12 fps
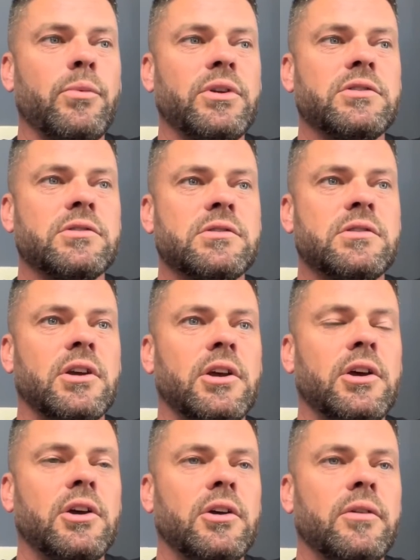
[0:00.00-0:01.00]

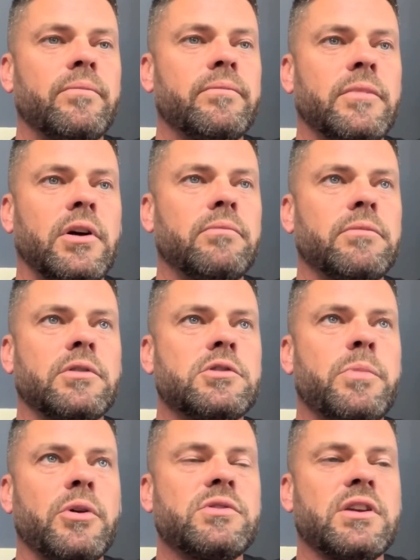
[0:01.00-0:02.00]
I
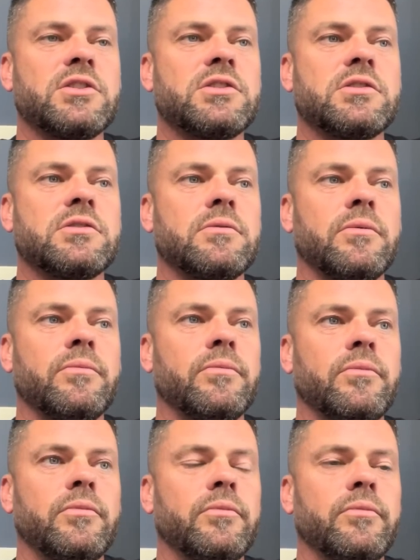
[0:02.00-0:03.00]
suppose that's,
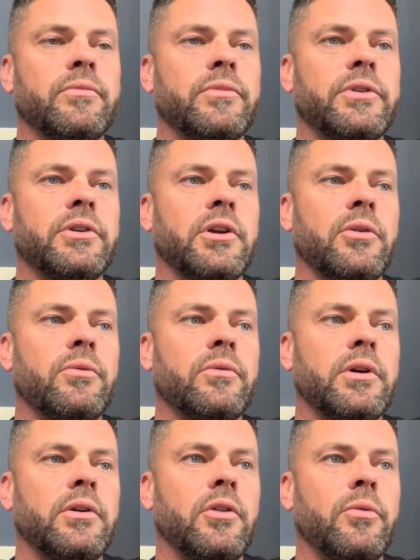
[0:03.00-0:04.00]
you know,
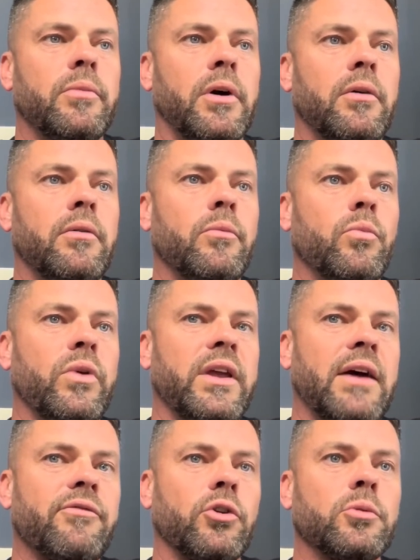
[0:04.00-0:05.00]
we
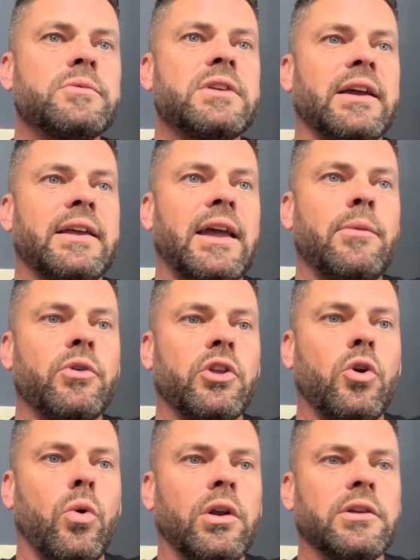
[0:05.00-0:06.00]
have upped our game with the
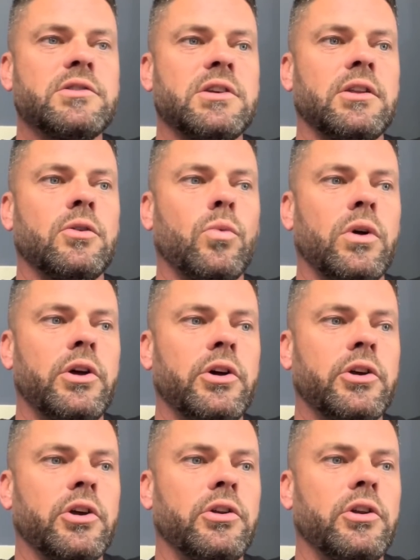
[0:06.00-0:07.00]
quality of the
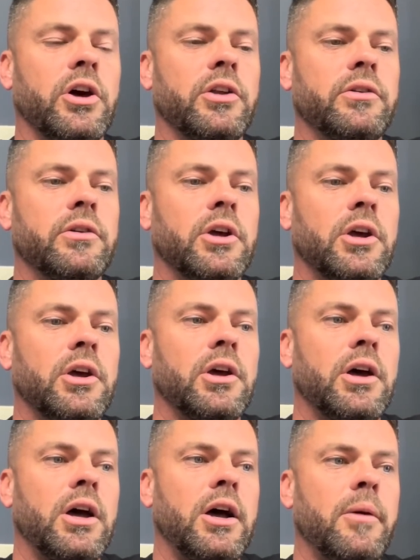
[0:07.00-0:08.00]
work and
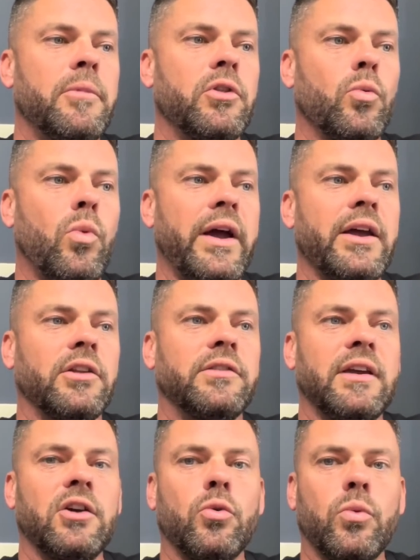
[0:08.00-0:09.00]
the way I
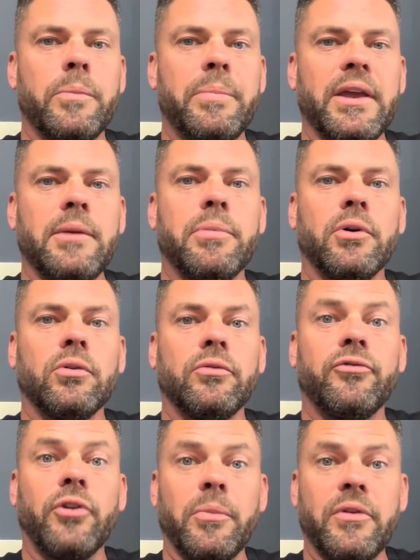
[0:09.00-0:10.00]
deal with people
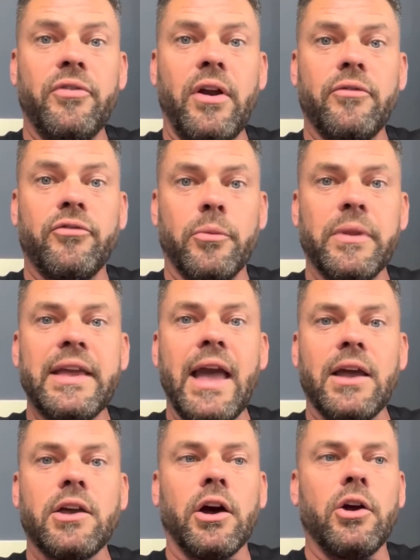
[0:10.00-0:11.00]
from the
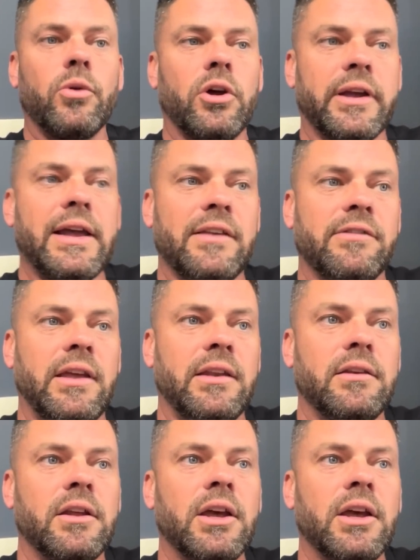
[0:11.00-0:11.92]
get-go, like as in